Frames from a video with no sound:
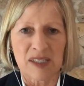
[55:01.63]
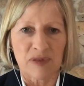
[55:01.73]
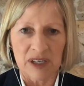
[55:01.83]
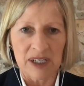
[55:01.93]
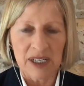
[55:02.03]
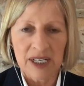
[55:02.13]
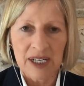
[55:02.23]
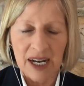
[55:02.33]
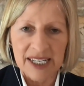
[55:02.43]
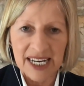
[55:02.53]
for a,
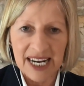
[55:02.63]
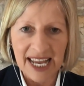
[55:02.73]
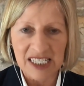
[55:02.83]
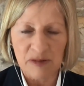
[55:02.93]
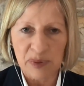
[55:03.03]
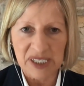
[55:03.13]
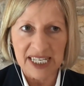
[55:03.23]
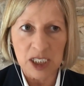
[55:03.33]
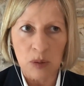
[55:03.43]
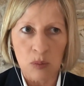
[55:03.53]
an elective
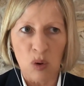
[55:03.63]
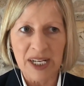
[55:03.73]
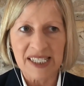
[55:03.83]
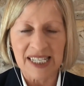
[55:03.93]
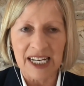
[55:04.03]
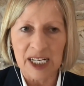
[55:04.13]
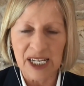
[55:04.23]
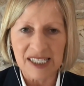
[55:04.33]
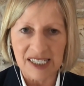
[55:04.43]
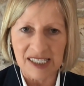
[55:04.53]
procedure? What
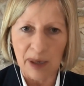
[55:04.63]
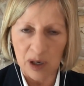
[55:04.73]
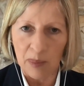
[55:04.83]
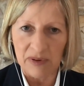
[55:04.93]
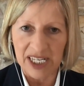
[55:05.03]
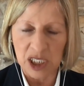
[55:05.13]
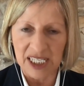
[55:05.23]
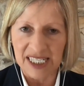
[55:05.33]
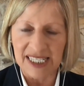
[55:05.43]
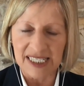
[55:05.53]
exactly is a stomach
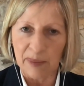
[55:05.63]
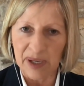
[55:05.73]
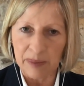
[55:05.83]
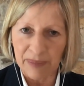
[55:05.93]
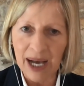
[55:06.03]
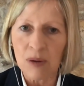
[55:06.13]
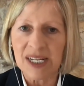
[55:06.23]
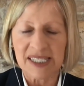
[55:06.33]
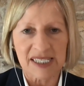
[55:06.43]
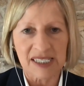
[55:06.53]
operation? Is it something bowel?
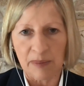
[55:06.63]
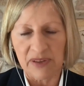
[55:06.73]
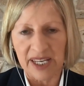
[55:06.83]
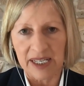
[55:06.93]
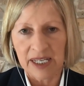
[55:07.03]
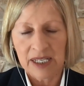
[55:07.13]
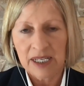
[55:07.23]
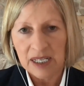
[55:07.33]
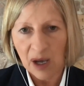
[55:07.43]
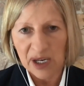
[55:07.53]
Is it something
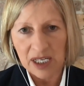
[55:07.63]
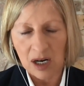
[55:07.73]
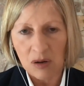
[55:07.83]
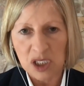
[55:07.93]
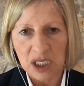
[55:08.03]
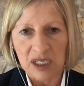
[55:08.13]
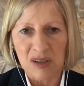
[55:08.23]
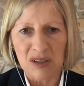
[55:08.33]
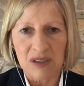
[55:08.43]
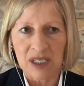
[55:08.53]

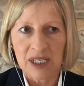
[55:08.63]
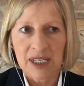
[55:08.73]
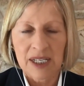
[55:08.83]
gynecological?